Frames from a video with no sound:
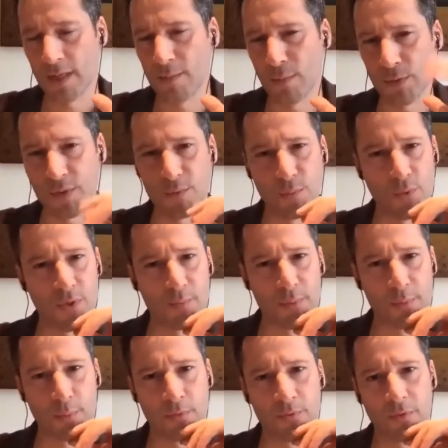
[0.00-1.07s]
are the most important
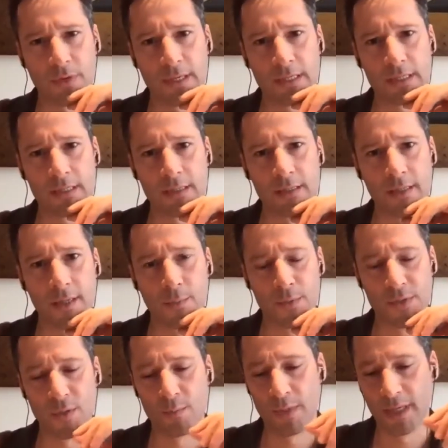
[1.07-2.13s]
people for us. And
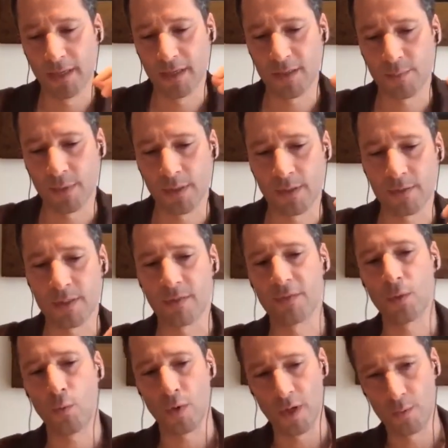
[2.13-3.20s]
reason being is because
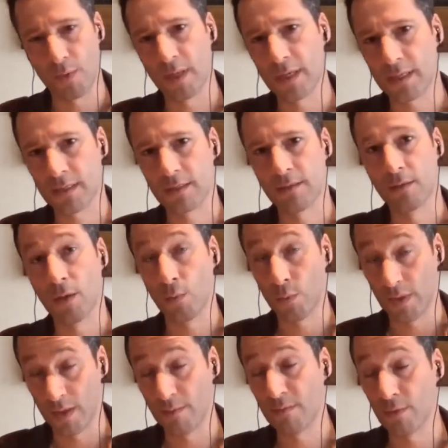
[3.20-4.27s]
after working with
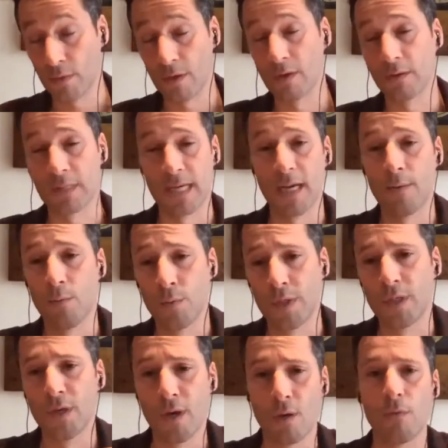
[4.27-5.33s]
them for a long time, we
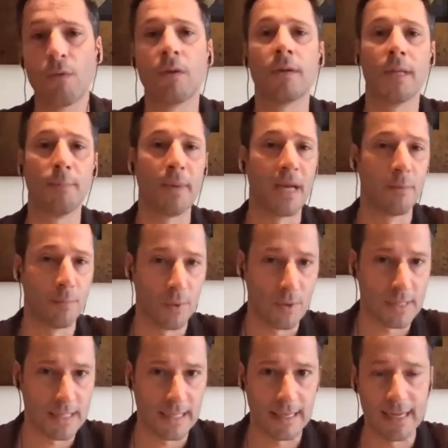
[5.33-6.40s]
know the pain
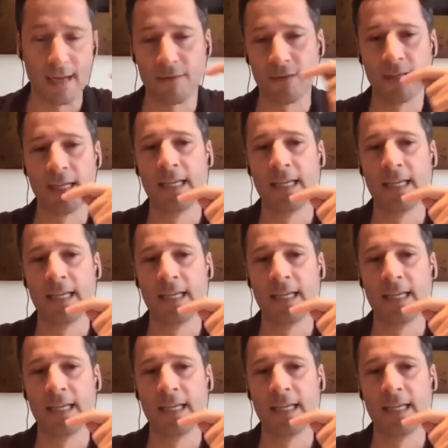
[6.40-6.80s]
points they have.